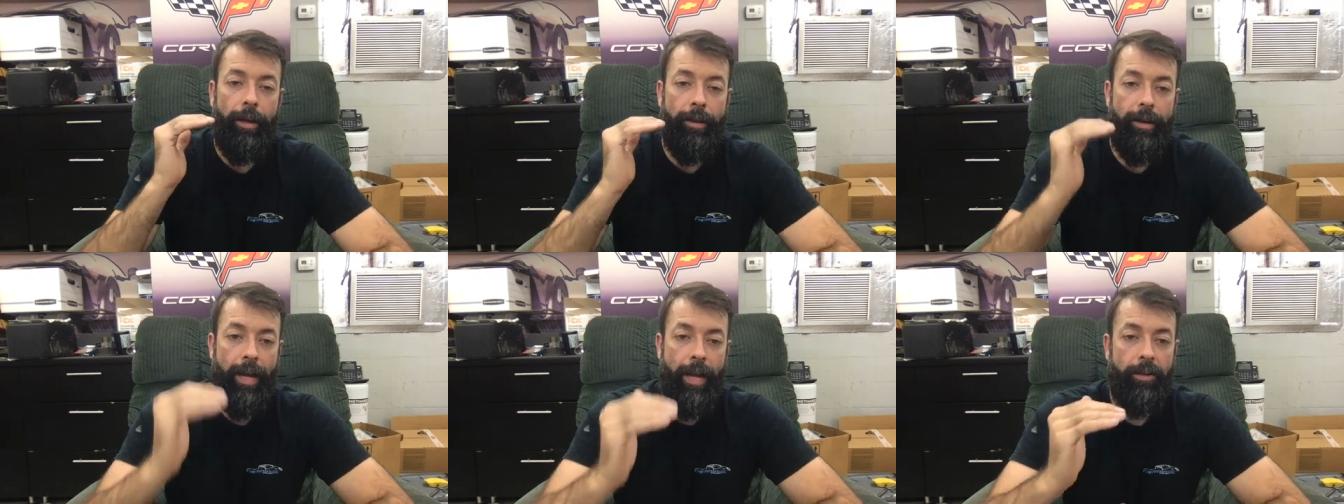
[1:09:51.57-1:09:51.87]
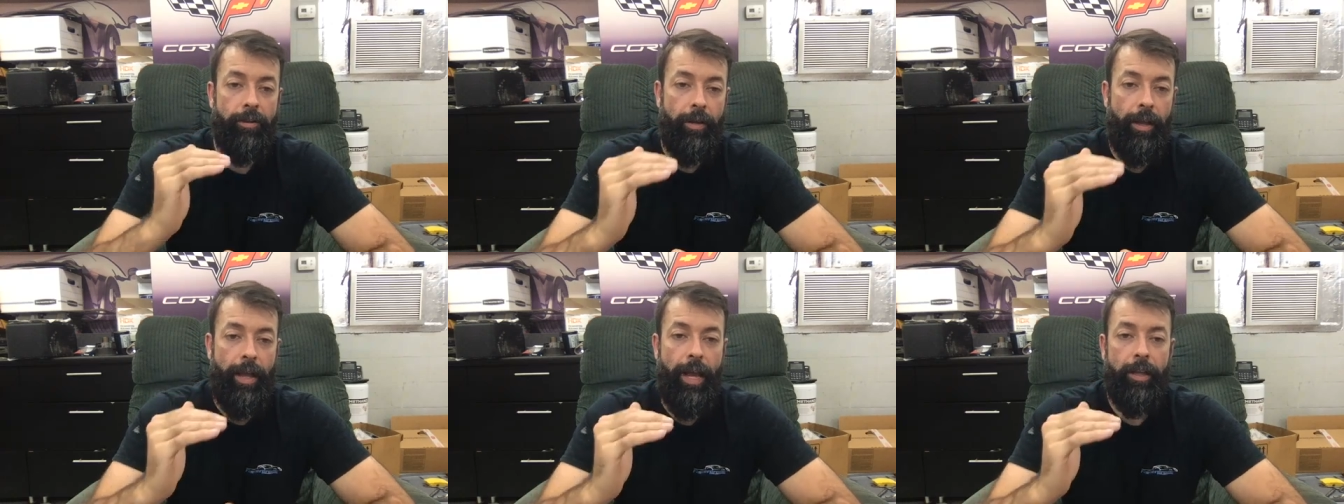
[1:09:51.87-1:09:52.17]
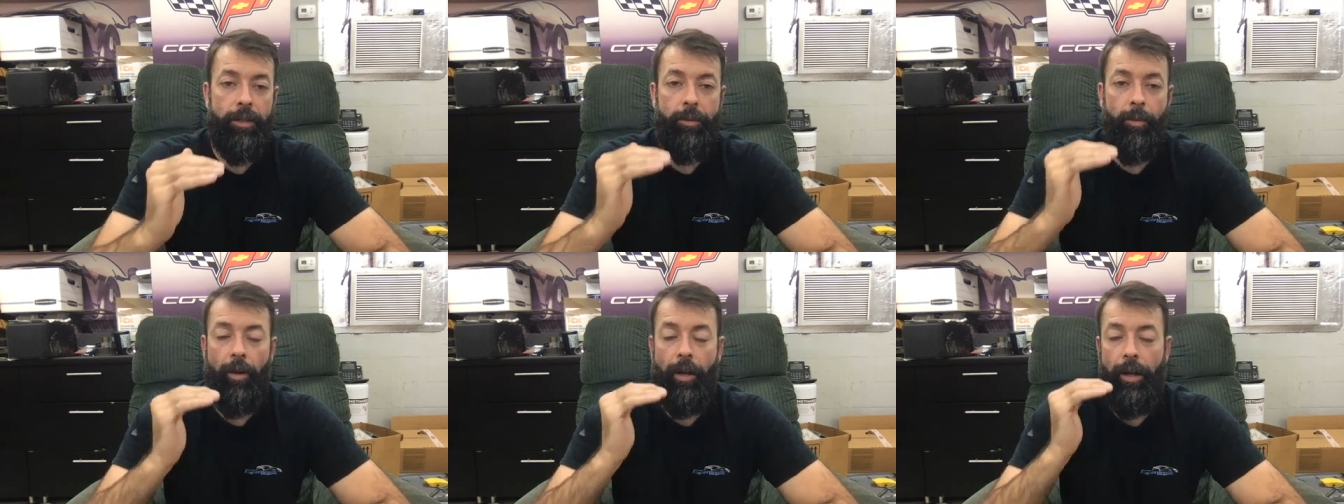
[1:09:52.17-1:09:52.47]
naturally
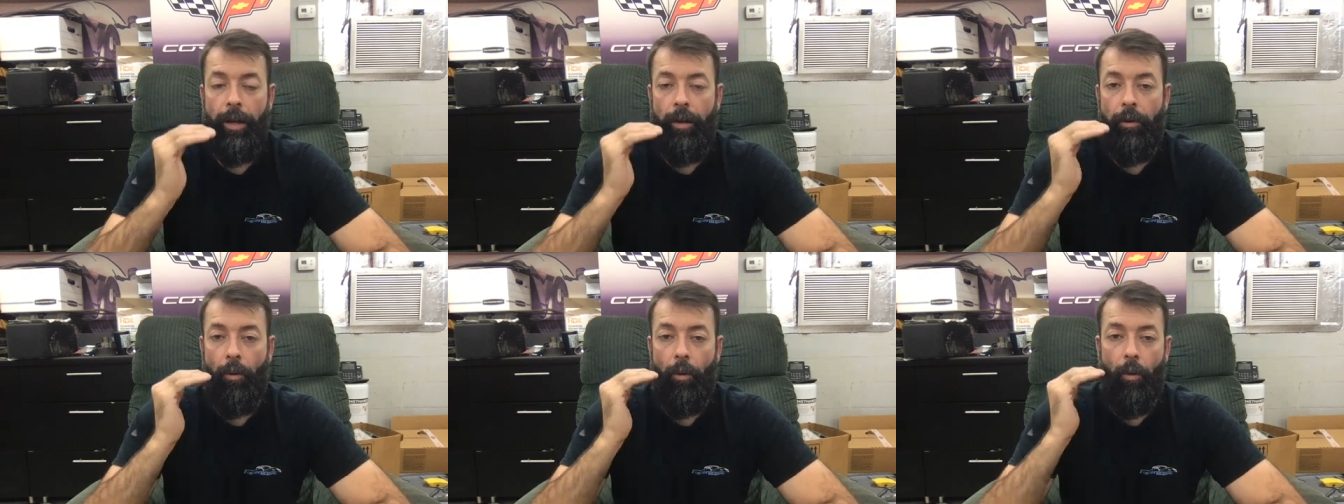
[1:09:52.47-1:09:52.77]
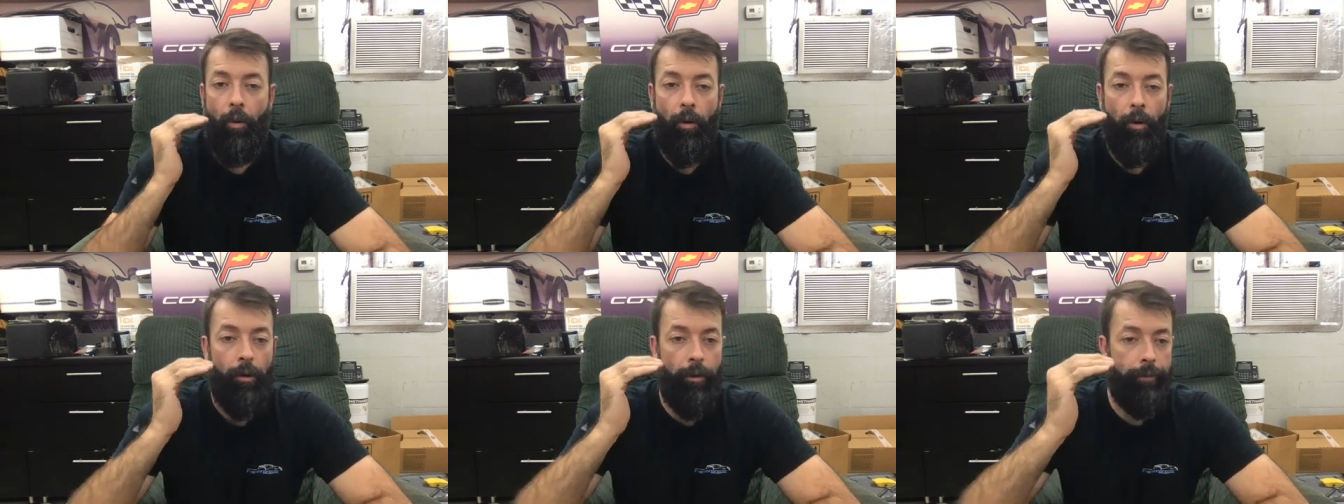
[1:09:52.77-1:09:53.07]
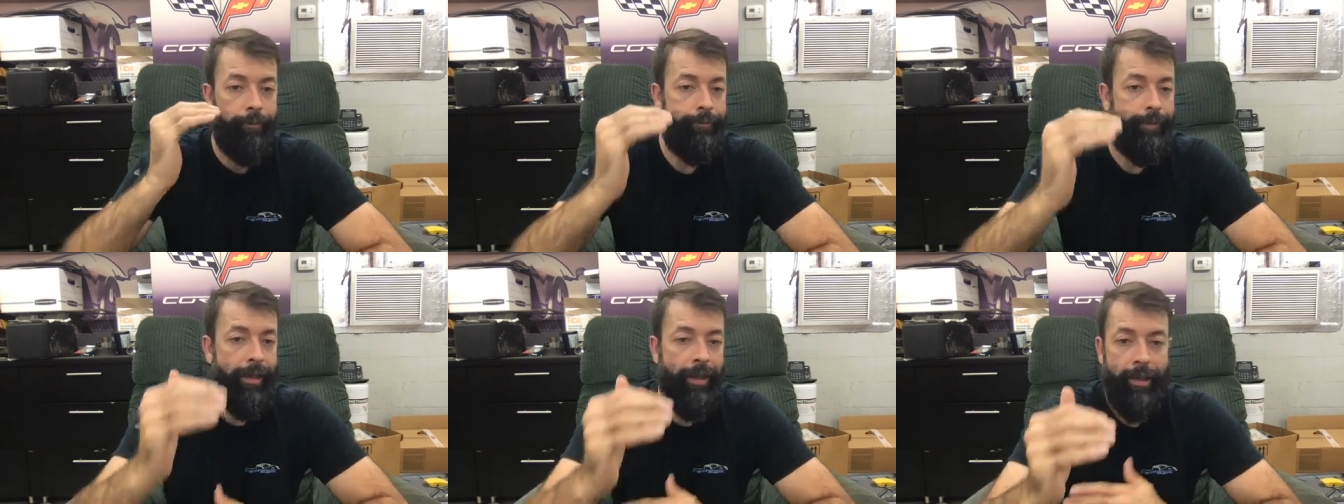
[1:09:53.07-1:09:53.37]
aspirated
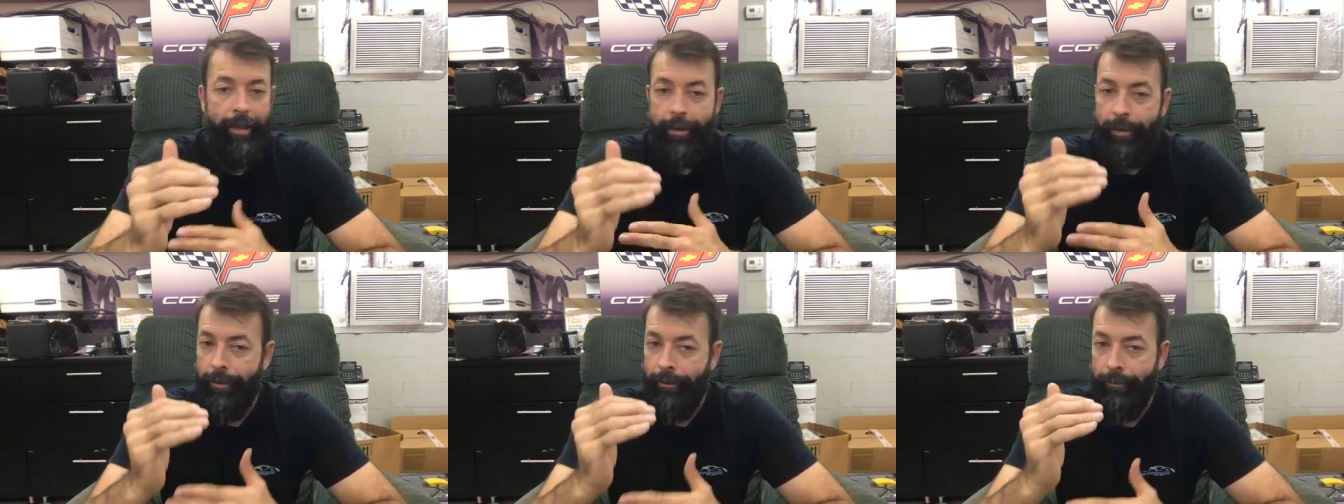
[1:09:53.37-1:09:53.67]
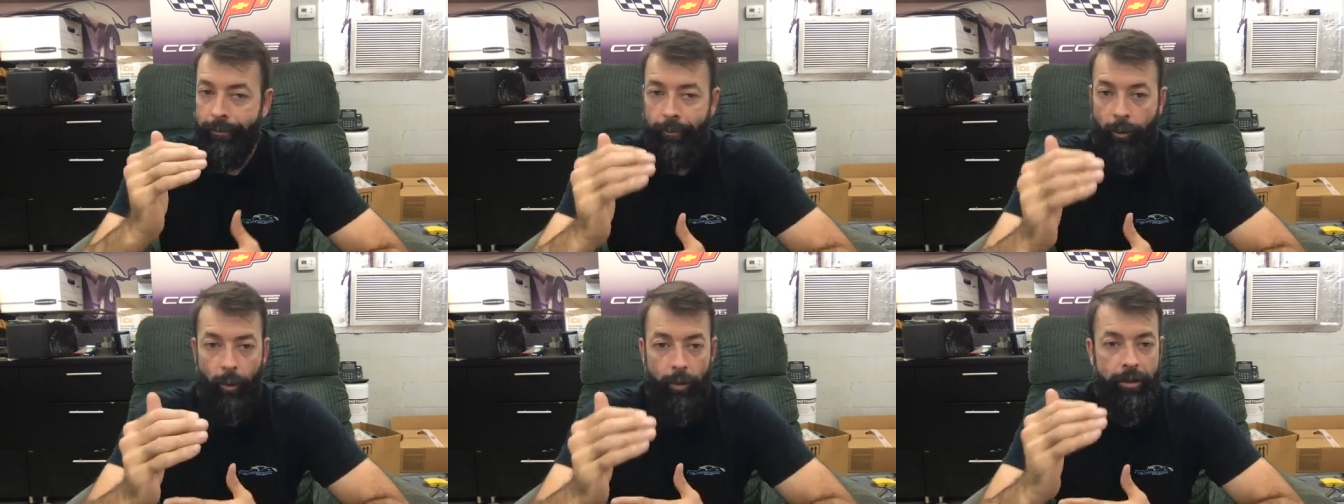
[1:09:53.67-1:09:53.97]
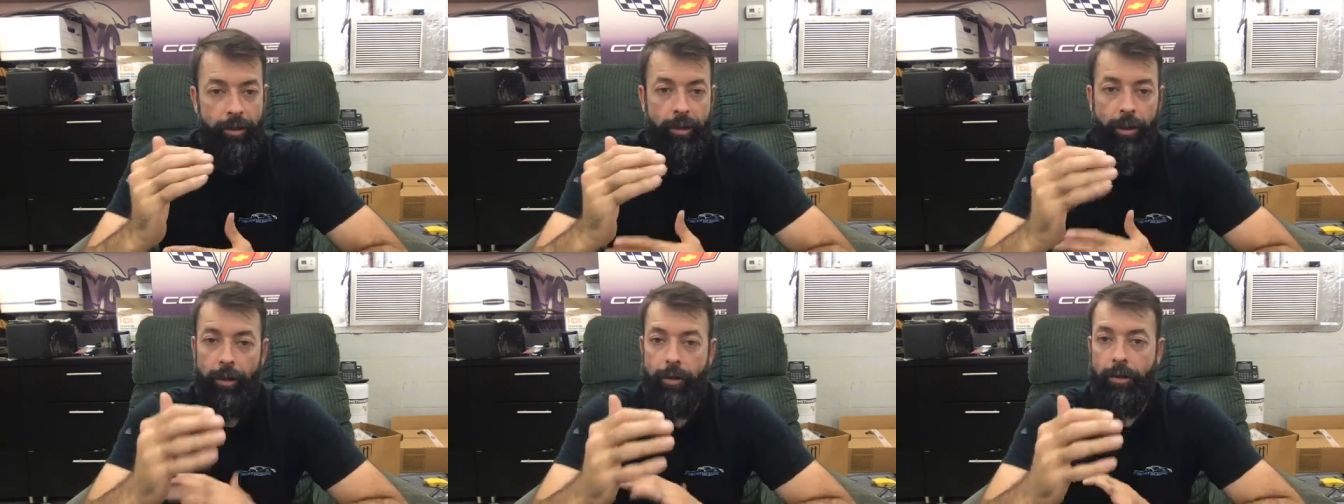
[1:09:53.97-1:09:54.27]
or
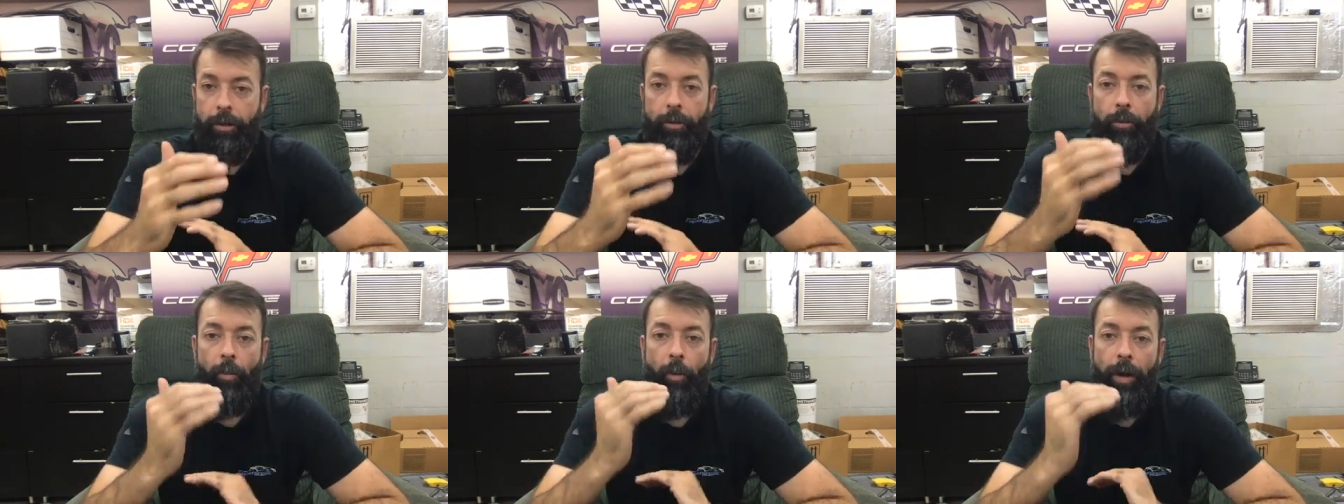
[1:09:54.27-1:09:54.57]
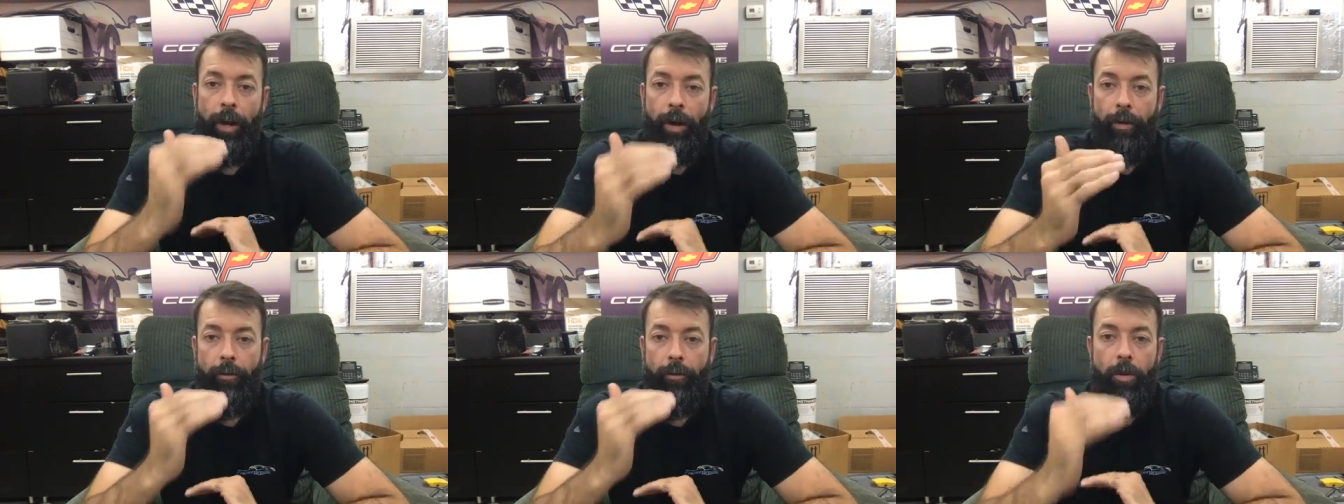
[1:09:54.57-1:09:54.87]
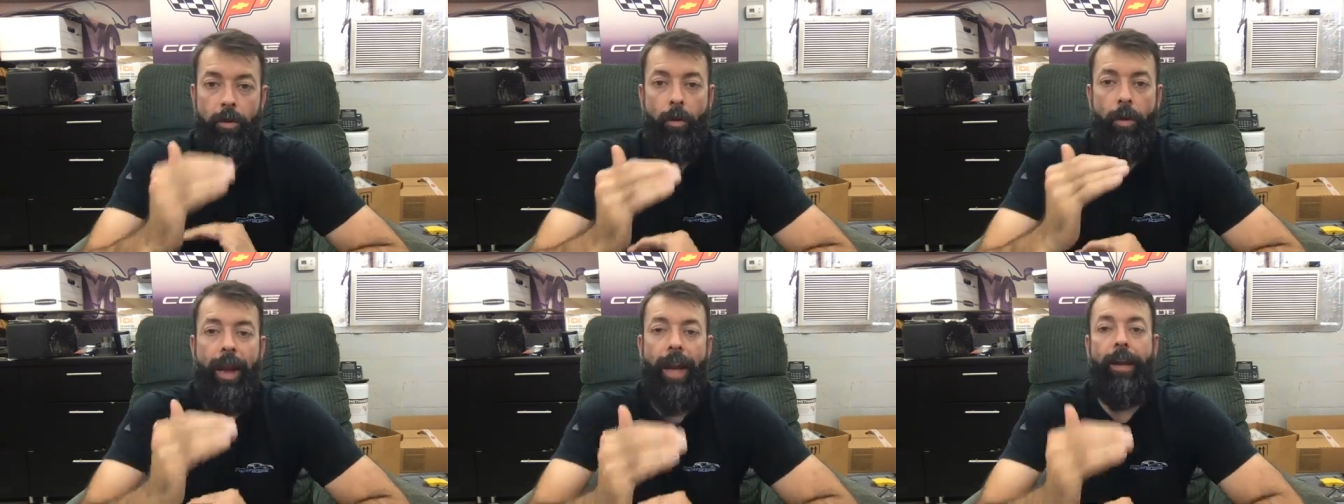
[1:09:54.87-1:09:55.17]
force induction, whatever
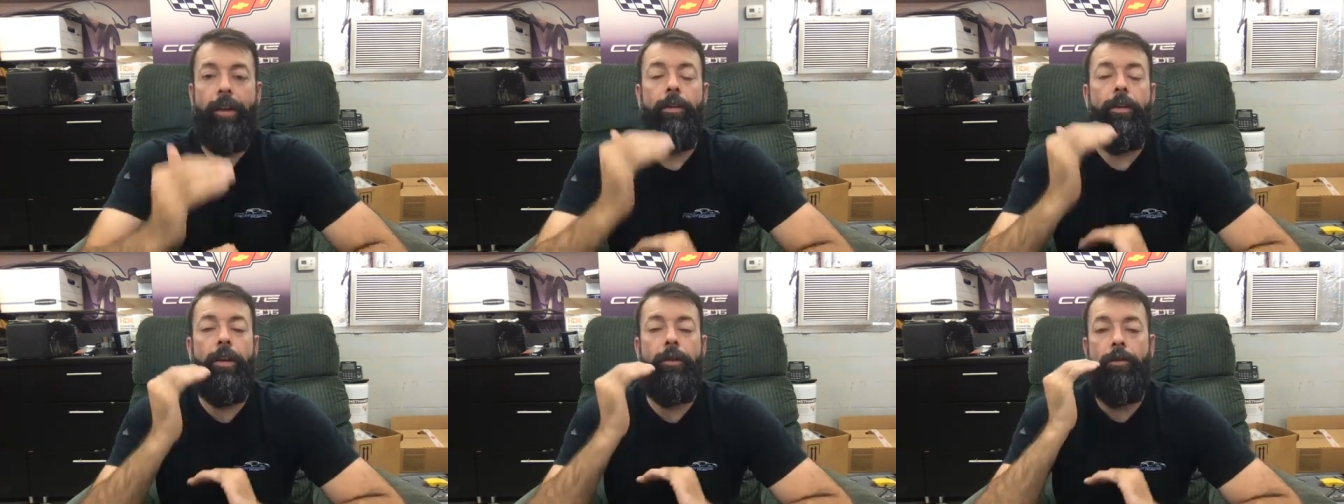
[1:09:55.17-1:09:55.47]
you're at,